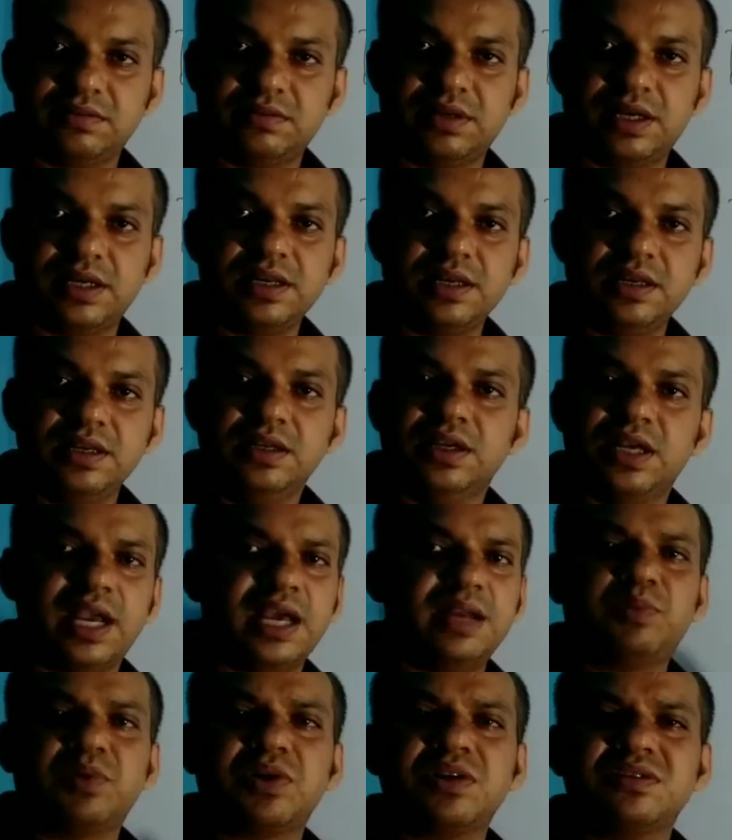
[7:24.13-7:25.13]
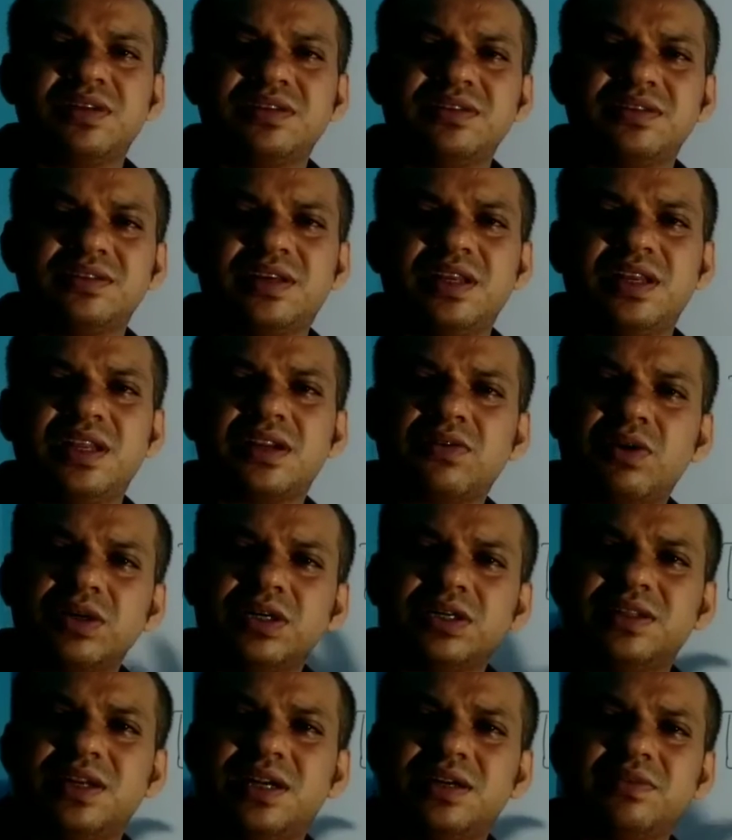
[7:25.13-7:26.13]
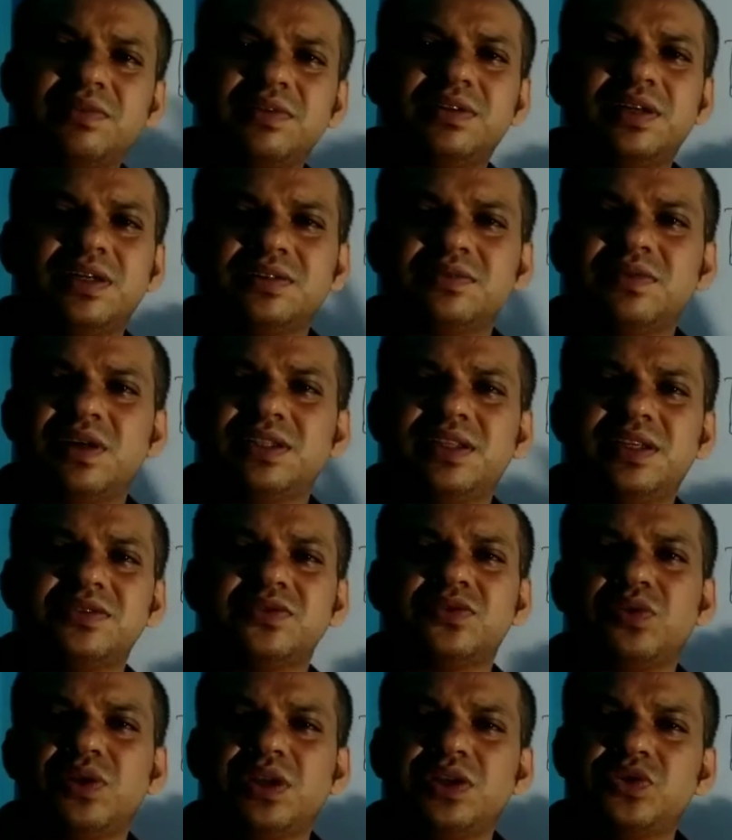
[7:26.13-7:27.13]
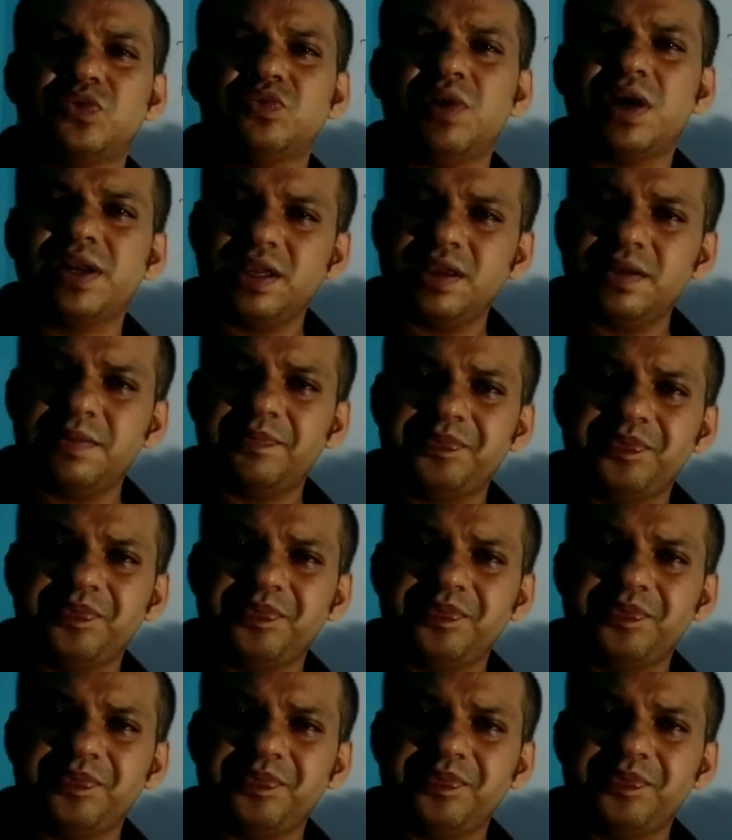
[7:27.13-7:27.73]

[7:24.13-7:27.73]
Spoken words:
Right? And potential is a scalar quantity, that is why there is no need to worry.